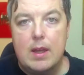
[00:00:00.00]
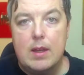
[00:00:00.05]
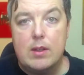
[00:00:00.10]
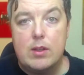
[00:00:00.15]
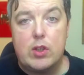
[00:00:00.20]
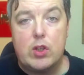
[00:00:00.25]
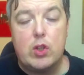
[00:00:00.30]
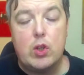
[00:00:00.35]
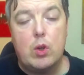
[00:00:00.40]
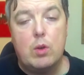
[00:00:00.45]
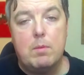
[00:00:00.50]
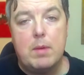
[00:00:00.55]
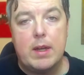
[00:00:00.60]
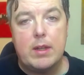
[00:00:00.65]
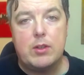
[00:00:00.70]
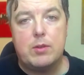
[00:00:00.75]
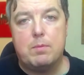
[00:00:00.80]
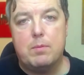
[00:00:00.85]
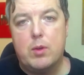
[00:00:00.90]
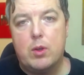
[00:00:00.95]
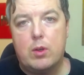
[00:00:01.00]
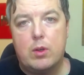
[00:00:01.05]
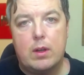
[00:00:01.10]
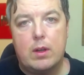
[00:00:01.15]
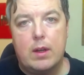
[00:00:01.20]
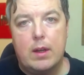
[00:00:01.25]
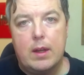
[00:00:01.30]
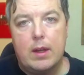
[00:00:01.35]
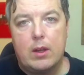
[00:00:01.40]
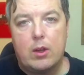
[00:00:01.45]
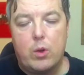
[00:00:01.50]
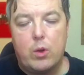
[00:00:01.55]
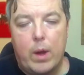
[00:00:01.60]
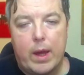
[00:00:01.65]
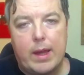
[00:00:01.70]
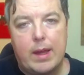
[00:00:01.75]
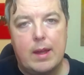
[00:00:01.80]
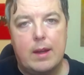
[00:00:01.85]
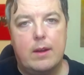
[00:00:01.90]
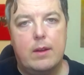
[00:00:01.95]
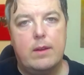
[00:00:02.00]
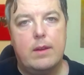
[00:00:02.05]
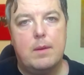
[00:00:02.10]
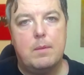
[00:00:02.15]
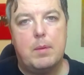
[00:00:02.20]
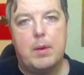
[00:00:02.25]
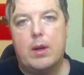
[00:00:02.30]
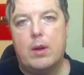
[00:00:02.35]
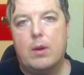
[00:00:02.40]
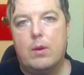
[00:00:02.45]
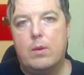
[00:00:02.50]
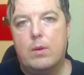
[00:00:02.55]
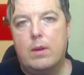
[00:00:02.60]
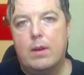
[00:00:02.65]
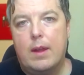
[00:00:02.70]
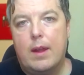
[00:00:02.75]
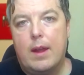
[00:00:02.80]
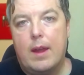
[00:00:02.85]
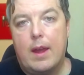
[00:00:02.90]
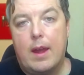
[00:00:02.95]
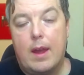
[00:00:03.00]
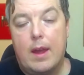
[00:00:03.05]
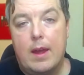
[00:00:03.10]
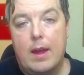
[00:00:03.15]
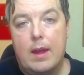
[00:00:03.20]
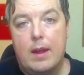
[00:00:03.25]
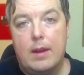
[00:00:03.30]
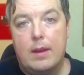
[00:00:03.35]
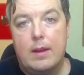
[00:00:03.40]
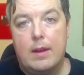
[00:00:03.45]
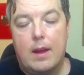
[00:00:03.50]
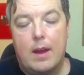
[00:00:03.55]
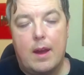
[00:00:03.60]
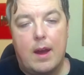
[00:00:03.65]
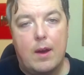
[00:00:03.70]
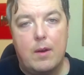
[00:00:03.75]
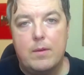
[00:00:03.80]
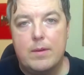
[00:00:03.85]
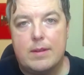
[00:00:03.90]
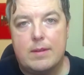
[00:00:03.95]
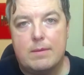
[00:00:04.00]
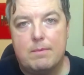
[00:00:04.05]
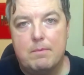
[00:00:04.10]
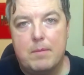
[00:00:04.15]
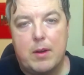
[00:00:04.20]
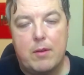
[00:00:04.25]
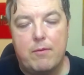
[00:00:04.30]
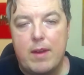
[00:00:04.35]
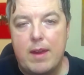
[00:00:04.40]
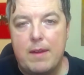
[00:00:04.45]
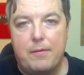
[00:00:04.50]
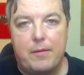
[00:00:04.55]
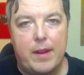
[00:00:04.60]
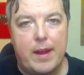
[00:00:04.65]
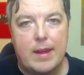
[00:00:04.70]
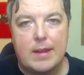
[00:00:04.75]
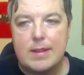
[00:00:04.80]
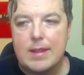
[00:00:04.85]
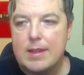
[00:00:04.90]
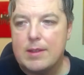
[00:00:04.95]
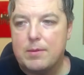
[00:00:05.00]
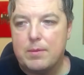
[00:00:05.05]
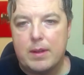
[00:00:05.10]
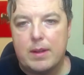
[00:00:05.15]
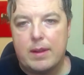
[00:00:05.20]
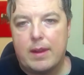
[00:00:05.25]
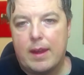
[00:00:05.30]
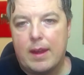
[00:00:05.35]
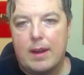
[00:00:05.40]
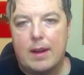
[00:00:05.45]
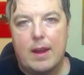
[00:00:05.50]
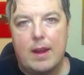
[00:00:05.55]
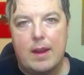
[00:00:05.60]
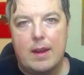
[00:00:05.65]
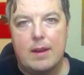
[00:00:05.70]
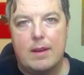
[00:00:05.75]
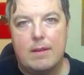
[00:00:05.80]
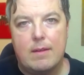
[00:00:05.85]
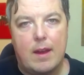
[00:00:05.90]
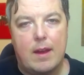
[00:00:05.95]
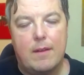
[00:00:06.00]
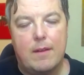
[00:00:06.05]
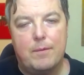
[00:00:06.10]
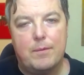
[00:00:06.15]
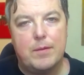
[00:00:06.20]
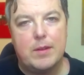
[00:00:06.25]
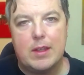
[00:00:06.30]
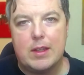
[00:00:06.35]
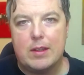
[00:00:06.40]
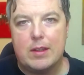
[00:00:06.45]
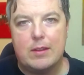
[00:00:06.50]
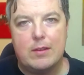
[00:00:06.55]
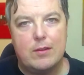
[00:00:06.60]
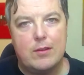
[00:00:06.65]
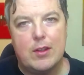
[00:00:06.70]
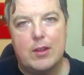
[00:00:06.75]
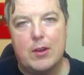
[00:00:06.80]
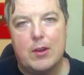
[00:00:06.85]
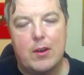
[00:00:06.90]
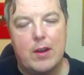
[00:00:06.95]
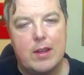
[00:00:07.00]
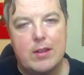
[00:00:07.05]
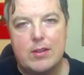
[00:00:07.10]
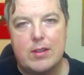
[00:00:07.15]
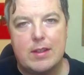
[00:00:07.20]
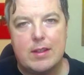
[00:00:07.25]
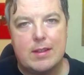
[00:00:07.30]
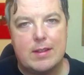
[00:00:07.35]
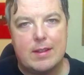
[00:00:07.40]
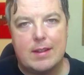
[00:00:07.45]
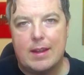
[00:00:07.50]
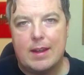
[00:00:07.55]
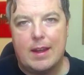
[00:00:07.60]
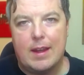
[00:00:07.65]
so much more quicker on the ball and I was my reflexes were there and you, you know, it's just